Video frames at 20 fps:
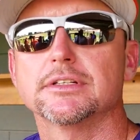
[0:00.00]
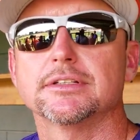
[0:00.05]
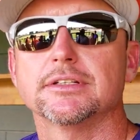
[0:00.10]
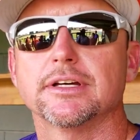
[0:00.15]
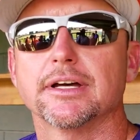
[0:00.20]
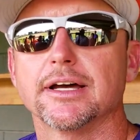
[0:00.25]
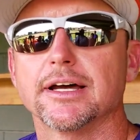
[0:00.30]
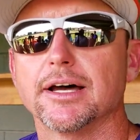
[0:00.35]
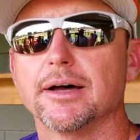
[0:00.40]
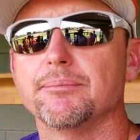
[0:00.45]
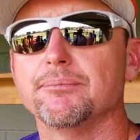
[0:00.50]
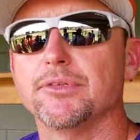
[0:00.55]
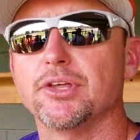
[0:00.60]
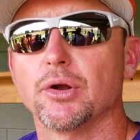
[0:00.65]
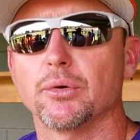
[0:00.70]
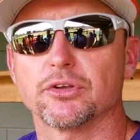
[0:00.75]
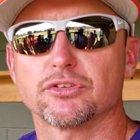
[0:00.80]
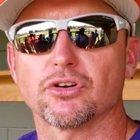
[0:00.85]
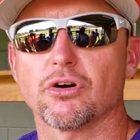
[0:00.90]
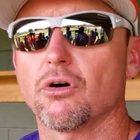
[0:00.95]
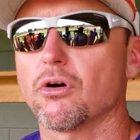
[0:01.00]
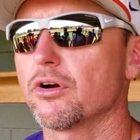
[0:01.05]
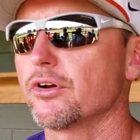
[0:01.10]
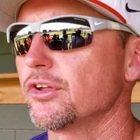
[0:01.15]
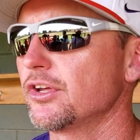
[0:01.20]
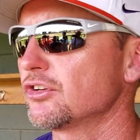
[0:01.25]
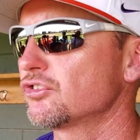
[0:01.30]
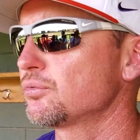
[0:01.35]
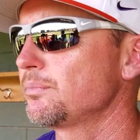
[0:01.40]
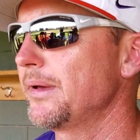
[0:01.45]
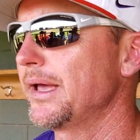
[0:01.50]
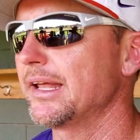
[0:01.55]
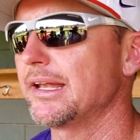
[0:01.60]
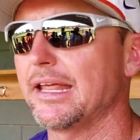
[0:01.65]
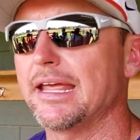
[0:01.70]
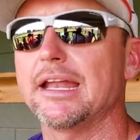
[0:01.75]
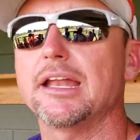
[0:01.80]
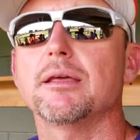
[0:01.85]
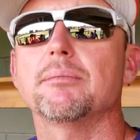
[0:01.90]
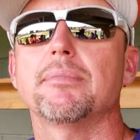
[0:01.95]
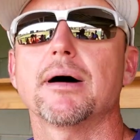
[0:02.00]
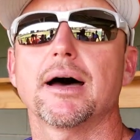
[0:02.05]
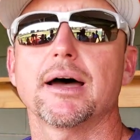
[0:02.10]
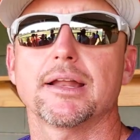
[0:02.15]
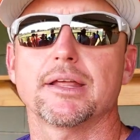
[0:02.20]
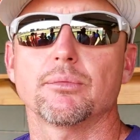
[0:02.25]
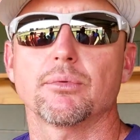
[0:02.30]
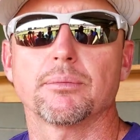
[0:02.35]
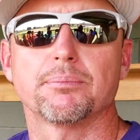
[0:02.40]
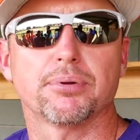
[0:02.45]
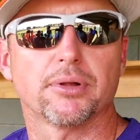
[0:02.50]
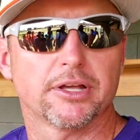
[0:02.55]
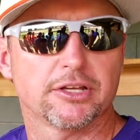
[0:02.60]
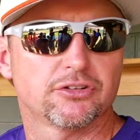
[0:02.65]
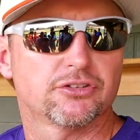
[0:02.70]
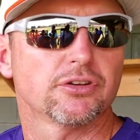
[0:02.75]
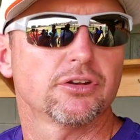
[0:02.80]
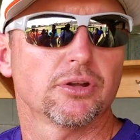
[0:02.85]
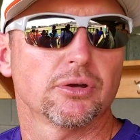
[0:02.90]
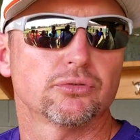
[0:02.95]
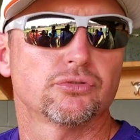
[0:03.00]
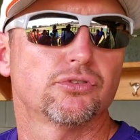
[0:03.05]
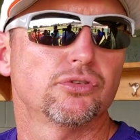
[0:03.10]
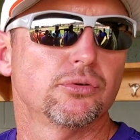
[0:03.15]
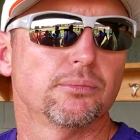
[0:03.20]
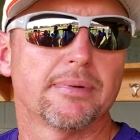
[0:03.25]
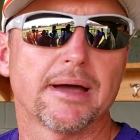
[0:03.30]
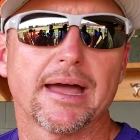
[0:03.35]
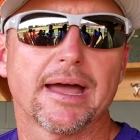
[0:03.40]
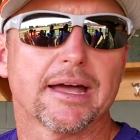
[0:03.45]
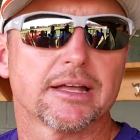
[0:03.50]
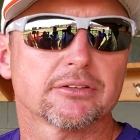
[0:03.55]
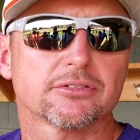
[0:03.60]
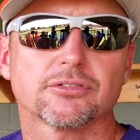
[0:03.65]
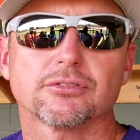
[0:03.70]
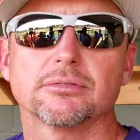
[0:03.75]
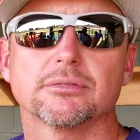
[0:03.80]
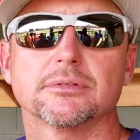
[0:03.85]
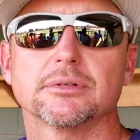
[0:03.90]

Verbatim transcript: Um, you know, it's hard to expect anybody replacing those two bats.